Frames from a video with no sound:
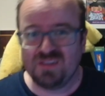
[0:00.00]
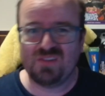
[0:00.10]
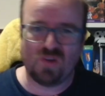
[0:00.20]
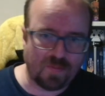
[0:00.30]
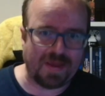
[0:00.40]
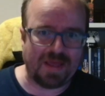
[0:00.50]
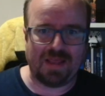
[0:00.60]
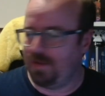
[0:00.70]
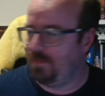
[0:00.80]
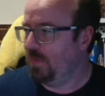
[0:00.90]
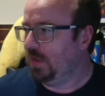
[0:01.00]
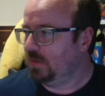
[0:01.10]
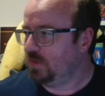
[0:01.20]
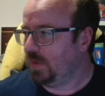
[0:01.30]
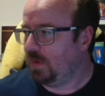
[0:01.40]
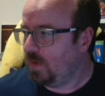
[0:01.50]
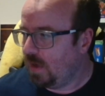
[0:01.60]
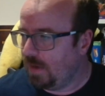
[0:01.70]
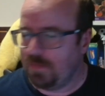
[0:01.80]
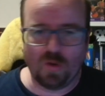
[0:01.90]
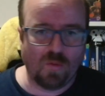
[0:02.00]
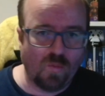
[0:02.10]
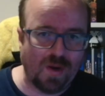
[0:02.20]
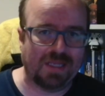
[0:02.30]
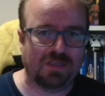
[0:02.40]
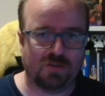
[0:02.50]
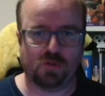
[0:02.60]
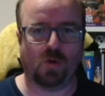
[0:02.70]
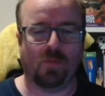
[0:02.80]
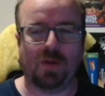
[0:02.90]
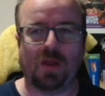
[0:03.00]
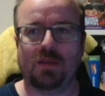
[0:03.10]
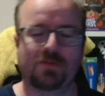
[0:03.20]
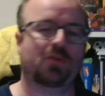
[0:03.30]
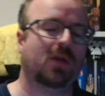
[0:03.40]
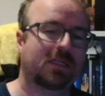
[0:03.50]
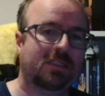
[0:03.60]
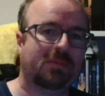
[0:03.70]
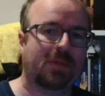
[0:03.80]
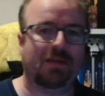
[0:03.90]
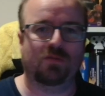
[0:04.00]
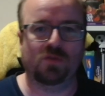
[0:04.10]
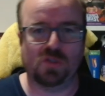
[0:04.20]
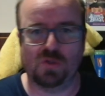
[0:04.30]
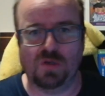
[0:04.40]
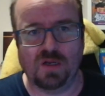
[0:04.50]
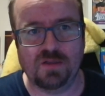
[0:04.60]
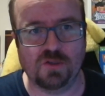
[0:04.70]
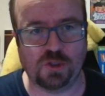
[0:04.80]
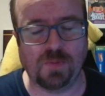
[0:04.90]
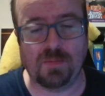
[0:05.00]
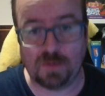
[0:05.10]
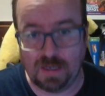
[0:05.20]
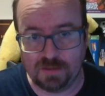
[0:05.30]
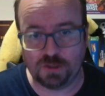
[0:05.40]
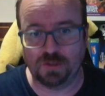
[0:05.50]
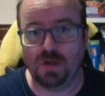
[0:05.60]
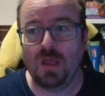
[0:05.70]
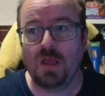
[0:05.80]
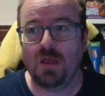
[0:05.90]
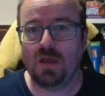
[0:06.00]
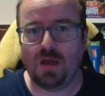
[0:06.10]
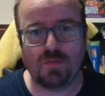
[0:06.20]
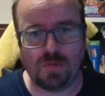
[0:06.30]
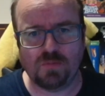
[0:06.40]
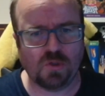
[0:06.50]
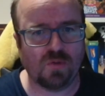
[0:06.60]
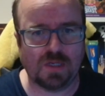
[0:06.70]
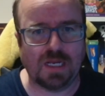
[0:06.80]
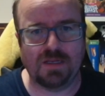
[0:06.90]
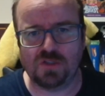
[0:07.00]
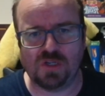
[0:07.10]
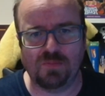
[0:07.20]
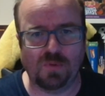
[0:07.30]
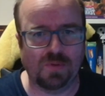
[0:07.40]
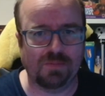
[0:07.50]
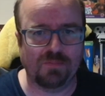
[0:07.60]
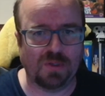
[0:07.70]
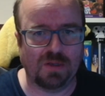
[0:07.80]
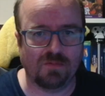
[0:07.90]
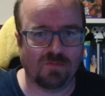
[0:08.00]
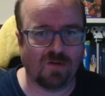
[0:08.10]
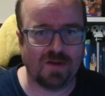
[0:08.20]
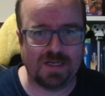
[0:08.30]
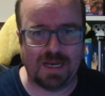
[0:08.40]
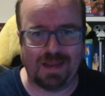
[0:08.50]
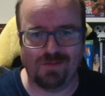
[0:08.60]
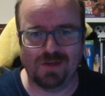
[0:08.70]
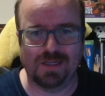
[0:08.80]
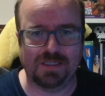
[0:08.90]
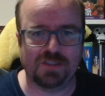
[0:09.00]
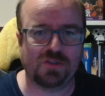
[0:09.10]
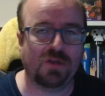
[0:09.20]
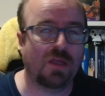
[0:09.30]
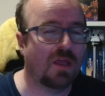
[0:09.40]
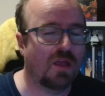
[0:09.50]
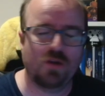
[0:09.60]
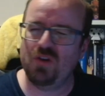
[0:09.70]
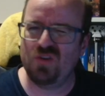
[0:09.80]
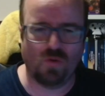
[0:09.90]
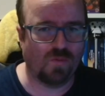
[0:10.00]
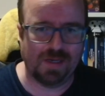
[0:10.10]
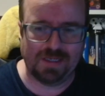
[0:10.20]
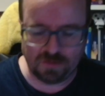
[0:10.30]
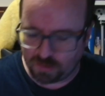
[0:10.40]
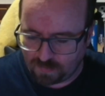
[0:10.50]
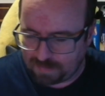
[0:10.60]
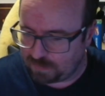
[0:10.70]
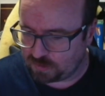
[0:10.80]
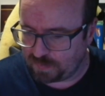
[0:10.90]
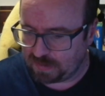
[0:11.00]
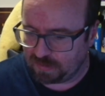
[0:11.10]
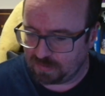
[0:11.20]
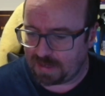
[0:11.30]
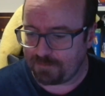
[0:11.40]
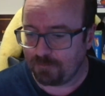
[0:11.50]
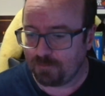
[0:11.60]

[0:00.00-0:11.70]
got to bear that in mind as well. I'm not willing to drop £180 on like the Shmup collection. I'm sure I'll get it at some point, but right now at least, not willing to drop that much money on that.